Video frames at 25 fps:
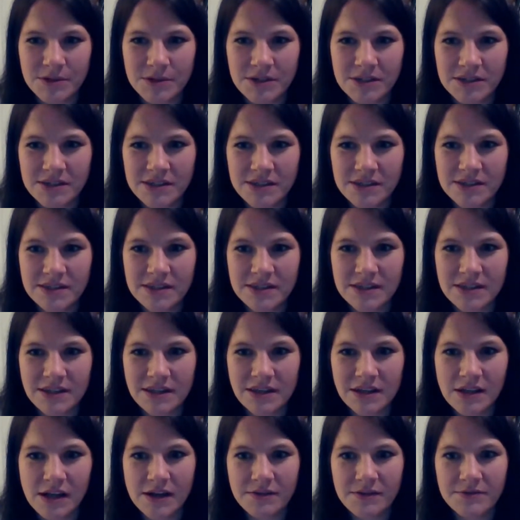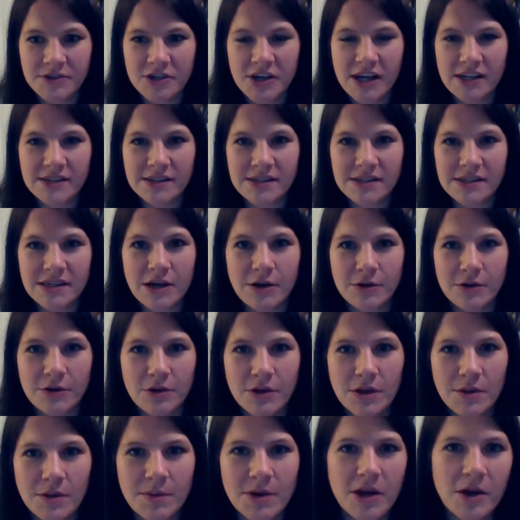but it does in the live chat. So
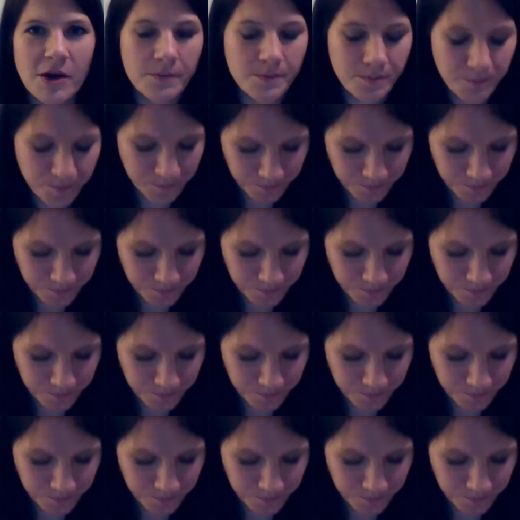you let me know.